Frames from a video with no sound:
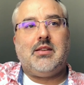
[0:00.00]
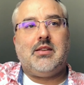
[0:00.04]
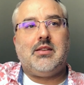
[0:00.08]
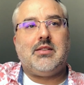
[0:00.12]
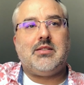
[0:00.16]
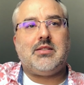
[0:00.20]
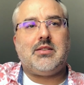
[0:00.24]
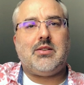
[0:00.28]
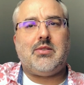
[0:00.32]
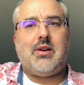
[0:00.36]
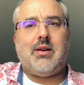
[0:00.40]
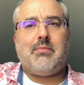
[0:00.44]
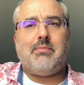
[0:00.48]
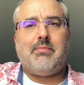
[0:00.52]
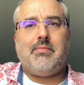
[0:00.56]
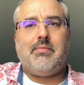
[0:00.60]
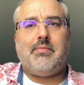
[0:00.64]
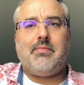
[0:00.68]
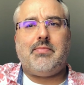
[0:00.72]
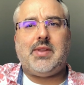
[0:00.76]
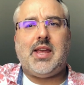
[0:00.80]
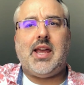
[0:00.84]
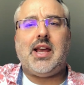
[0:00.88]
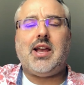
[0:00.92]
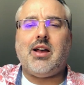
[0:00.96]
So
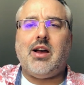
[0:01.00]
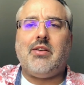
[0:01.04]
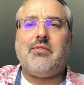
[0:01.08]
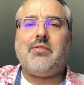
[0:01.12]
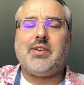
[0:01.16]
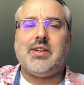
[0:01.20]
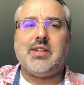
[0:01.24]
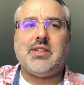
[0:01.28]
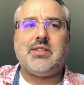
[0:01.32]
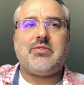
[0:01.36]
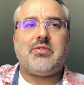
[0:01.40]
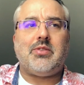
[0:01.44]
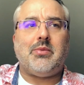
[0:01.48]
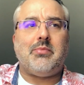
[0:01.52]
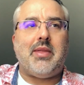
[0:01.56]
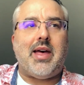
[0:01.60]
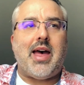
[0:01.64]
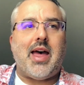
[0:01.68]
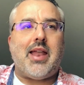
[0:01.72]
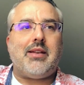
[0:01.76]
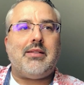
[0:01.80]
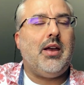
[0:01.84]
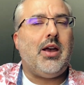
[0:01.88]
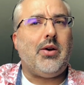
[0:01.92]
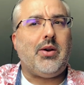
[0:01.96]
take confidence from
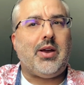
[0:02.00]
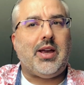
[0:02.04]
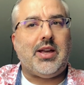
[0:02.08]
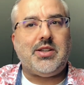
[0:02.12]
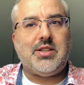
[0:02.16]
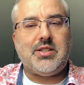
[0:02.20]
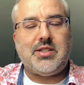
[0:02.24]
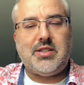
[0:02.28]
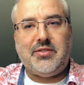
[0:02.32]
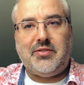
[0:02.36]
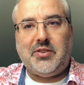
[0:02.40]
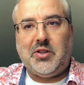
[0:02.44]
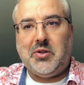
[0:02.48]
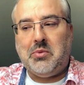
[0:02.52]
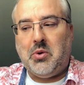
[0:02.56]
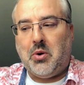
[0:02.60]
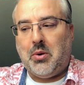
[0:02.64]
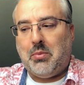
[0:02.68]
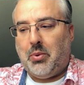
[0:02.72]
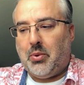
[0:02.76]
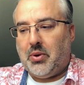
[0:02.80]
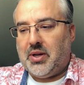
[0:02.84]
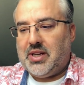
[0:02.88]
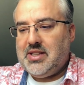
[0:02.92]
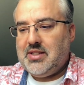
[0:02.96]
that. Okay, just a few more
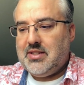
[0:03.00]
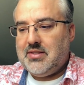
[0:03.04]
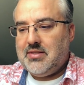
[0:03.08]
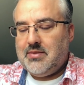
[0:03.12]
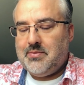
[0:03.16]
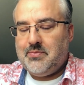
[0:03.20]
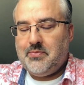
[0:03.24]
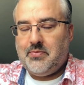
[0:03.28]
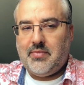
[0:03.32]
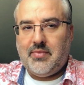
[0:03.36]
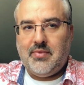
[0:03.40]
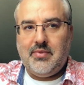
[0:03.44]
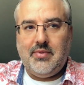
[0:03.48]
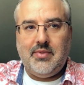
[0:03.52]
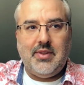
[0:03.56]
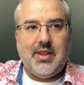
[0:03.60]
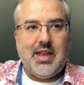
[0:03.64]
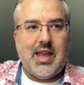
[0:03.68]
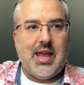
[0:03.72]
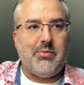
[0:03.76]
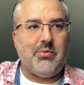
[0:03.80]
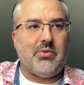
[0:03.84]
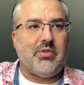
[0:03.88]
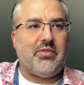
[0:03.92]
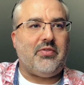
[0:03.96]
points
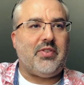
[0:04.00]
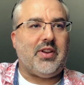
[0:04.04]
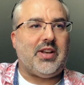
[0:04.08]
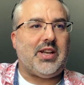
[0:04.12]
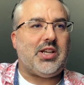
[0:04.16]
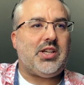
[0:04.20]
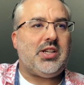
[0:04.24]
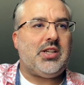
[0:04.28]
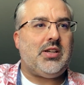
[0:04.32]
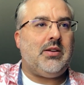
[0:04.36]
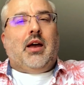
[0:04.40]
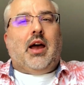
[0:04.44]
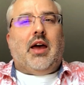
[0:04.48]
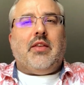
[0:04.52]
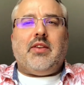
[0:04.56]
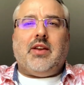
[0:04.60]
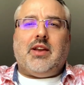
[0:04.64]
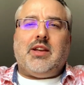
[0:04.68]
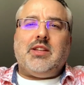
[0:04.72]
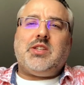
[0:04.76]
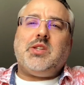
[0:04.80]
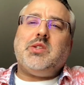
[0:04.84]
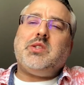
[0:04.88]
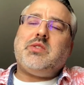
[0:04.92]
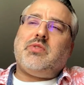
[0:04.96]
and we'll finish. I think
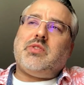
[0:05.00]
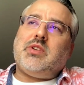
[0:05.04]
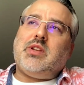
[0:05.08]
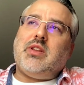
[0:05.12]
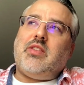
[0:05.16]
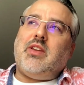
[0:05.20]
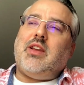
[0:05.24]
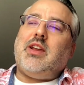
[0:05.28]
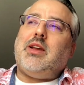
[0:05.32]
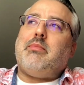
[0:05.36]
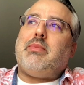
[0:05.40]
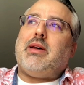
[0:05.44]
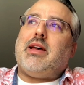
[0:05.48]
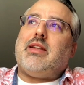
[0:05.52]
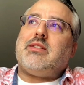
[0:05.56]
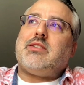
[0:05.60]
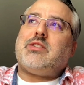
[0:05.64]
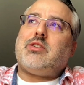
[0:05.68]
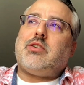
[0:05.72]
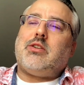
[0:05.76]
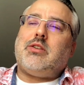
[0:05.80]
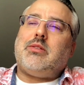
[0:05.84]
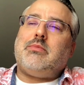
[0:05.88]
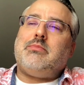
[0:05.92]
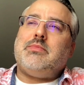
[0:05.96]
it's useful to think about
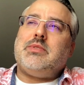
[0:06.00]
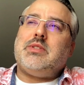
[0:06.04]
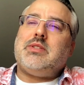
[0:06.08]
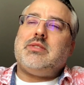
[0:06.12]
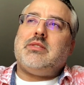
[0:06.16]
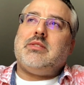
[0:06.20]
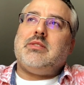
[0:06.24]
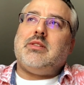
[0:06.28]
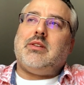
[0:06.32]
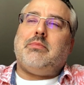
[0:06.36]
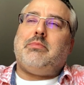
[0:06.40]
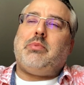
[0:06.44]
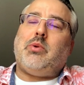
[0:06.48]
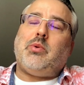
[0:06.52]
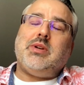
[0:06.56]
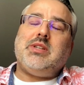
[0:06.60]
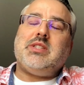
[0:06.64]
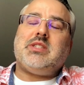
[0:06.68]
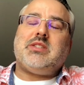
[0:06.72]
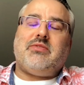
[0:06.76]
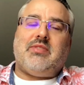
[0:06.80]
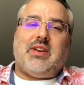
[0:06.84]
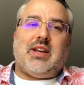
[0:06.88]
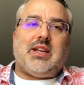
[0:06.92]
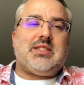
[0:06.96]

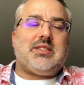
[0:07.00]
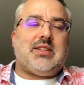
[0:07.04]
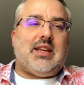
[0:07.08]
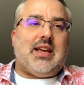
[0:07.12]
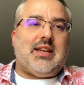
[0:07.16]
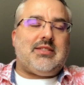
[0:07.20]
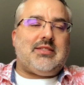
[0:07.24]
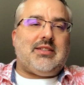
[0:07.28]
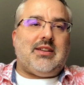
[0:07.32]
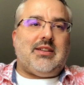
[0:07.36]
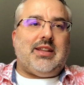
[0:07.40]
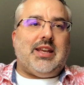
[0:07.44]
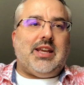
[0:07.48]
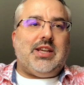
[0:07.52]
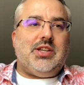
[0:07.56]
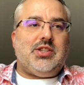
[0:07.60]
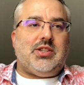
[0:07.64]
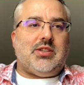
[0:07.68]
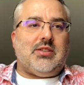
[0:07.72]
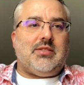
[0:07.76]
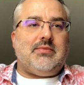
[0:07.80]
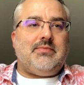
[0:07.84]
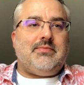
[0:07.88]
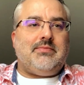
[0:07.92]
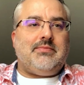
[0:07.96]
points of
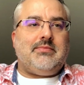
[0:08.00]
escalation.